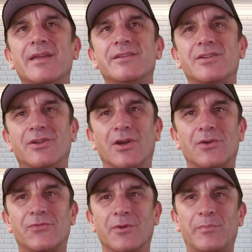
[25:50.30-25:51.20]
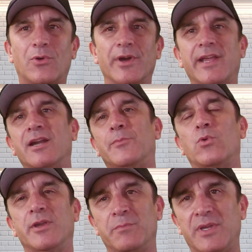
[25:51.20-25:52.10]
to go from point A to
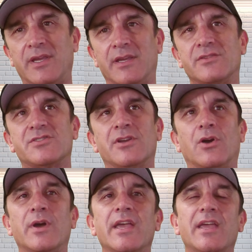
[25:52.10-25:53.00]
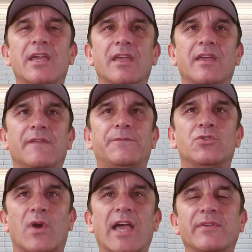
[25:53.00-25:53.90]
point B. So if
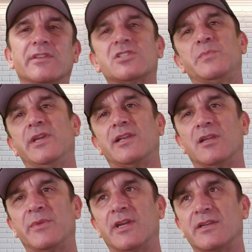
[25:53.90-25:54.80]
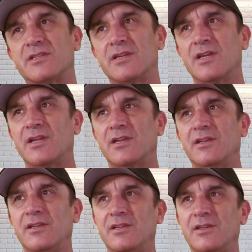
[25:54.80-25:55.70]
driving the speed limit
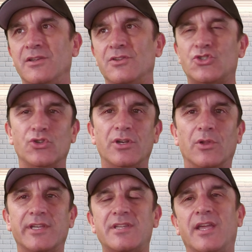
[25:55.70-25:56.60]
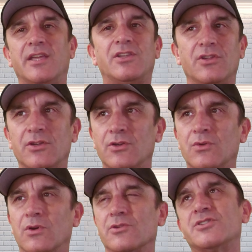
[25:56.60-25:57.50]
should only take
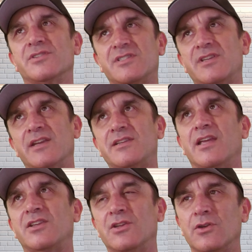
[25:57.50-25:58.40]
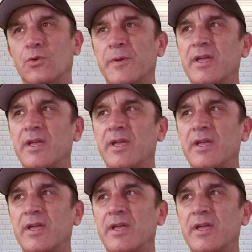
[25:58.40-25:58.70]
you, or should say take you